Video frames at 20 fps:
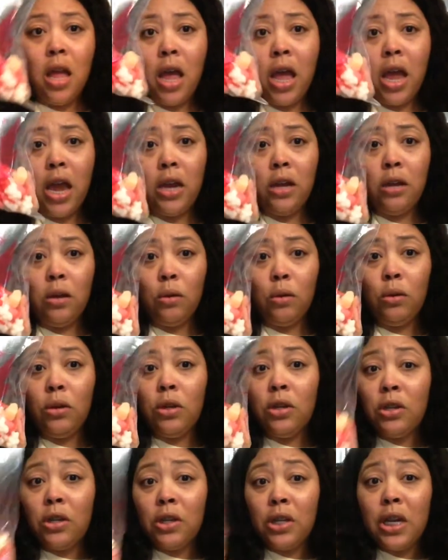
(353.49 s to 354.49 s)
I know
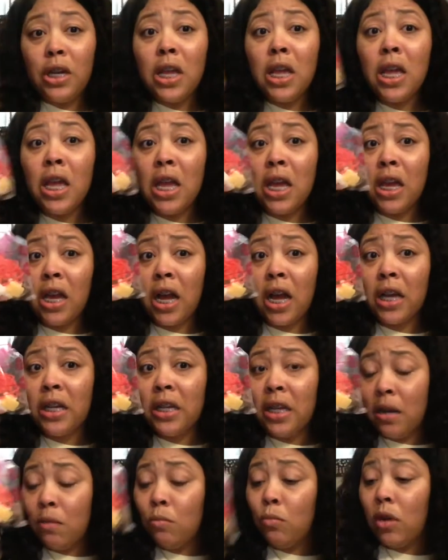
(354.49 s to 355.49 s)
good and
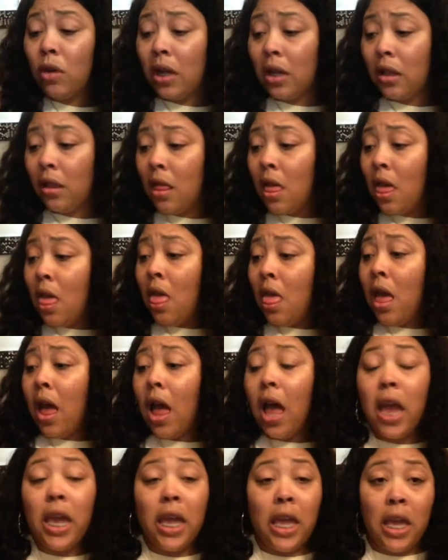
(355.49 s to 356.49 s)
goddamn well
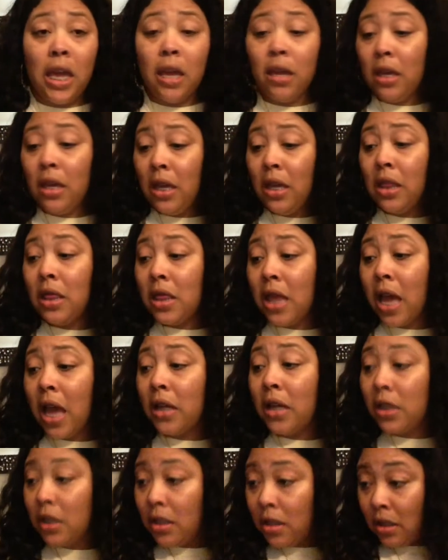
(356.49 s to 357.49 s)
I can't eat that
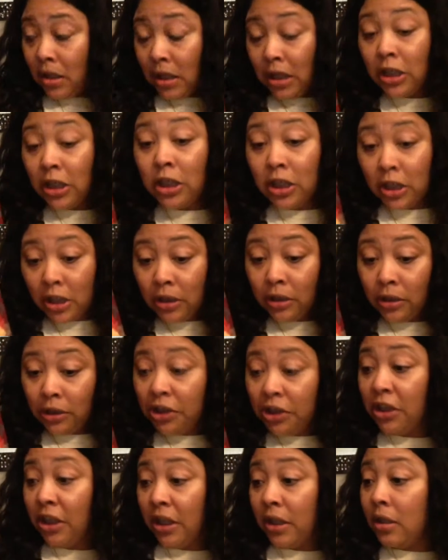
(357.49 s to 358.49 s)
this
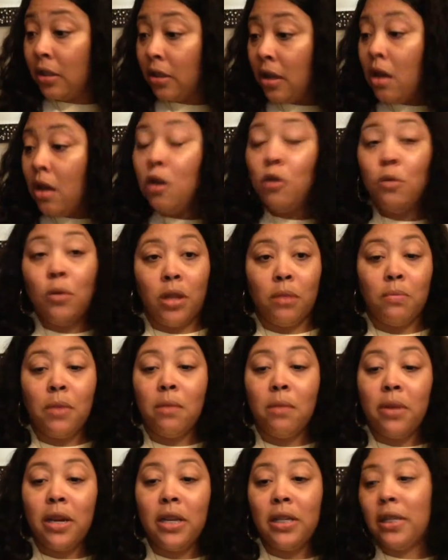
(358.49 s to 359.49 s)
shit with my
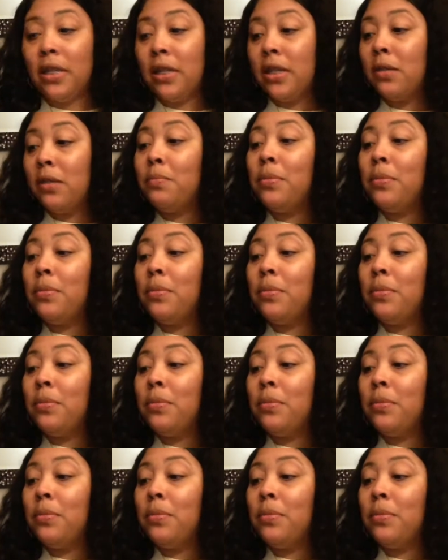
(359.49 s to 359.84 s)
braces.